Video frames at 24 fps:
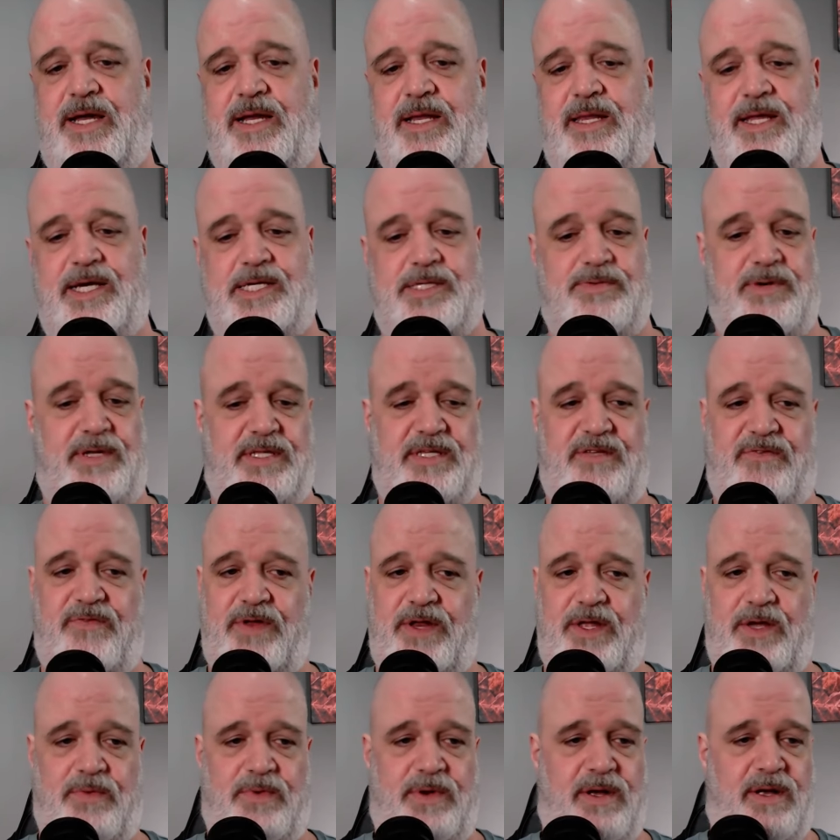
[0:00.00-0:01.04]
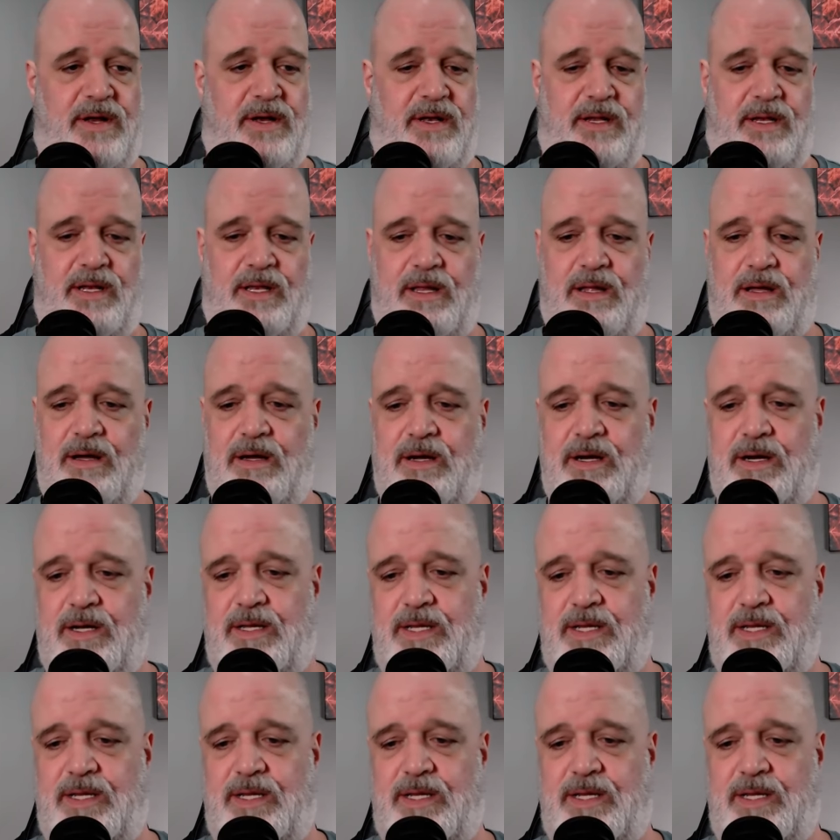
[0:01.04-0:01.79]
And that's why this video went on a little longer.